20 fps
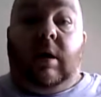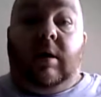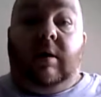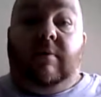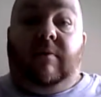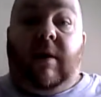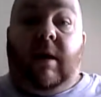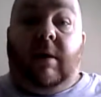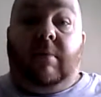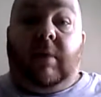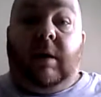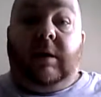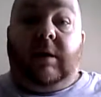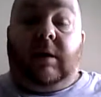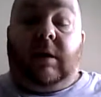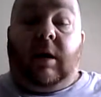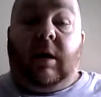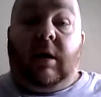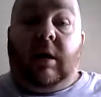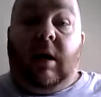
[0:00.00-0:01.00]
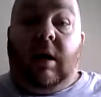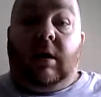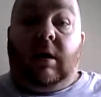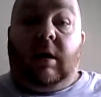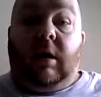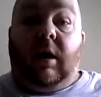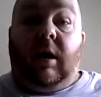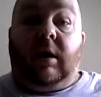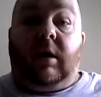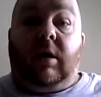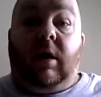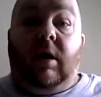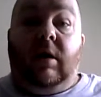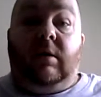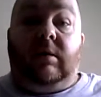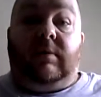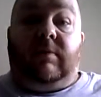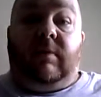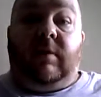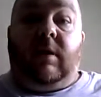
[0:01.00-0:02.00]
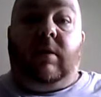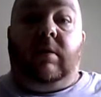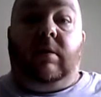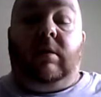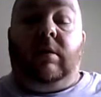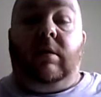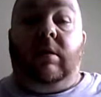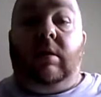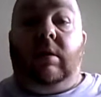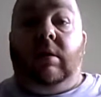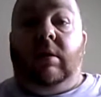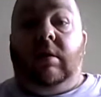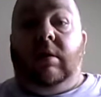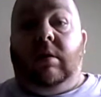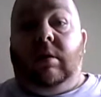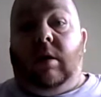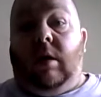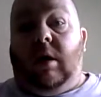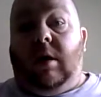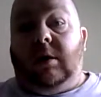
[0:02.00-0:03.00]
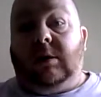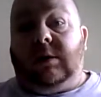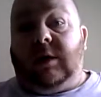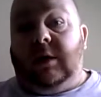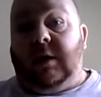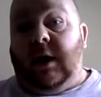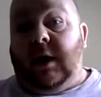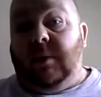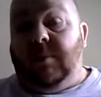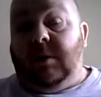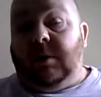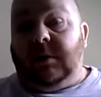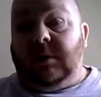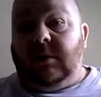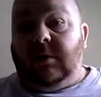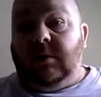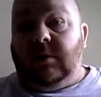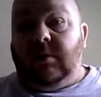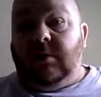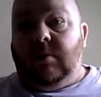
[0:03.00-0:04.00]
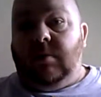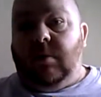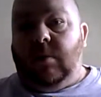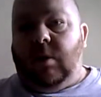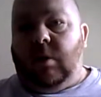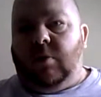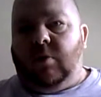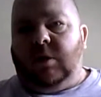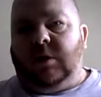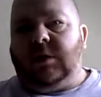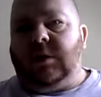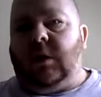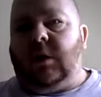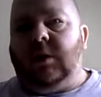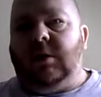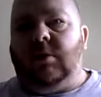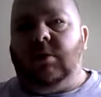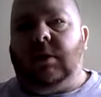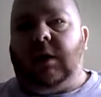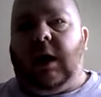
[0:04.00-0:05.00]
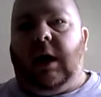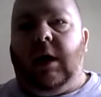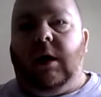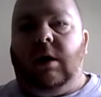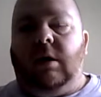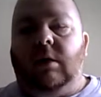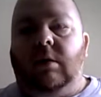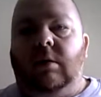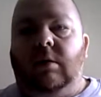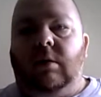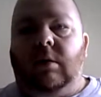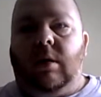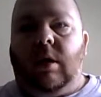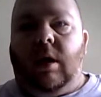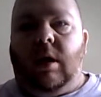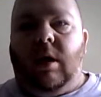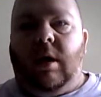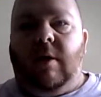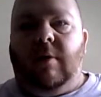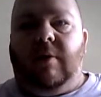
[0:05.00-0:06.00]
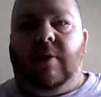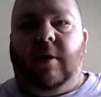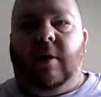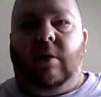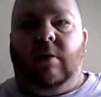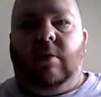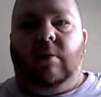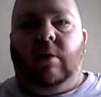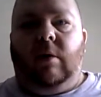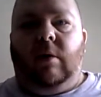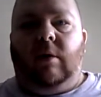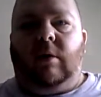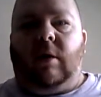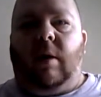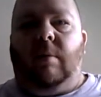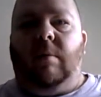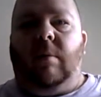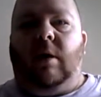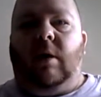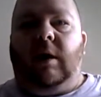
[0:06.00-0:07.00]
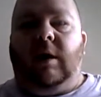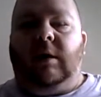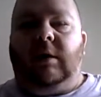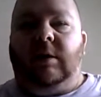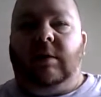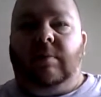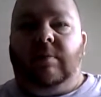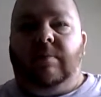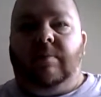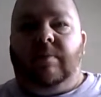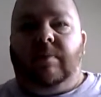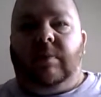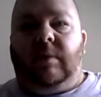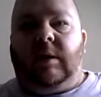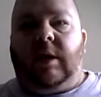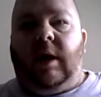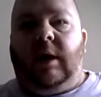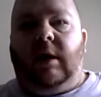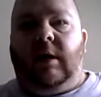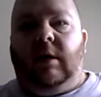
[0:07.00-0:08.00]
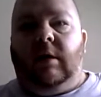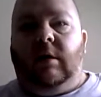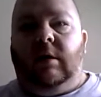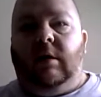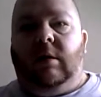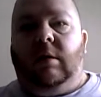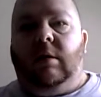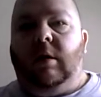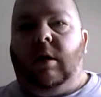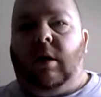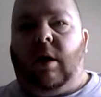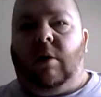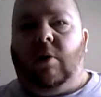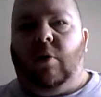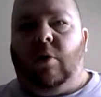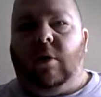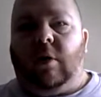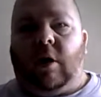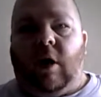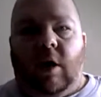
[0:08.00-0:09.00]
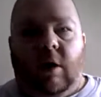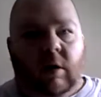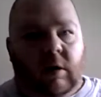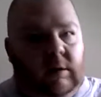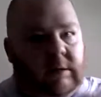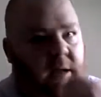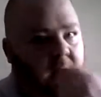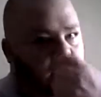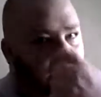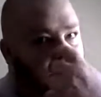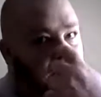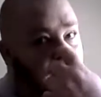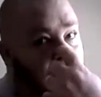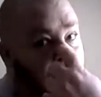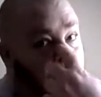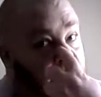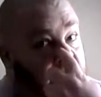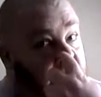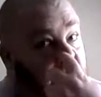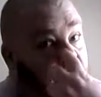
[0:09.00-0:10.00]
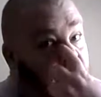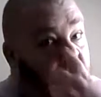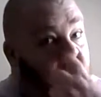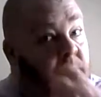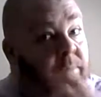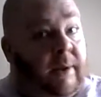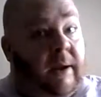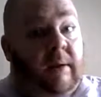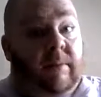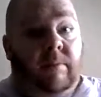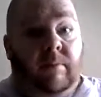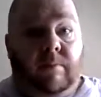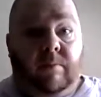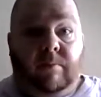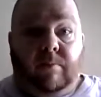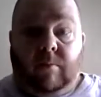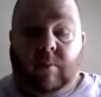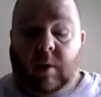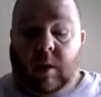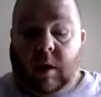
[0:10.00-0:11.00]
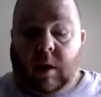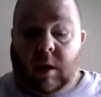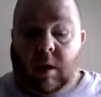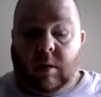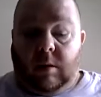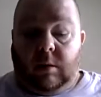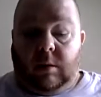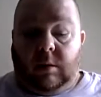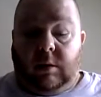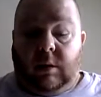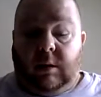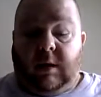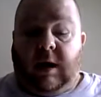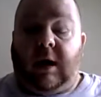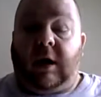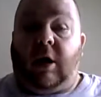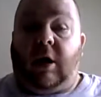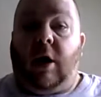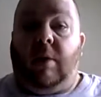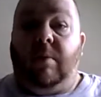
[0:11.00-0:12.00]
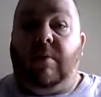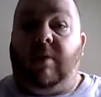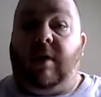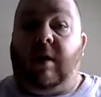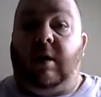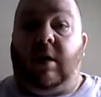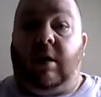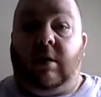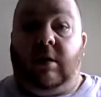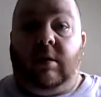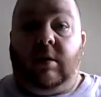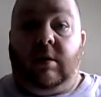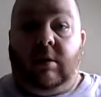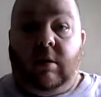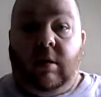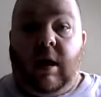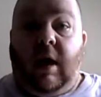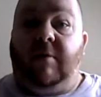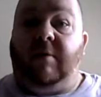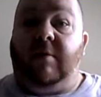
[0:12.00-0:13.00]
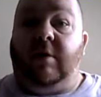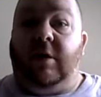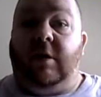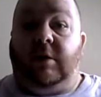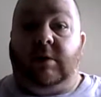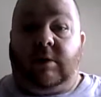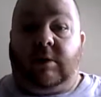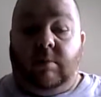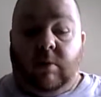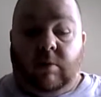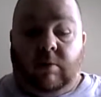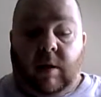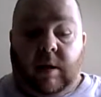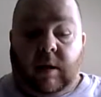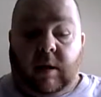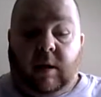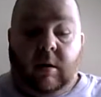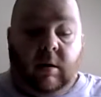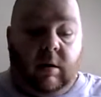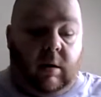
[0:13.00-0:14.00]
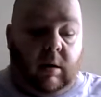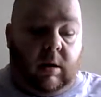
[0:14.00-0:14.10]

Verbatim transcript: and your family to co uh, collect codes for you and ask your neighbours on Recycle Day if you don't mind taking you know all the codes out of their recycle bin uh, to take home if they don't haven't used them already.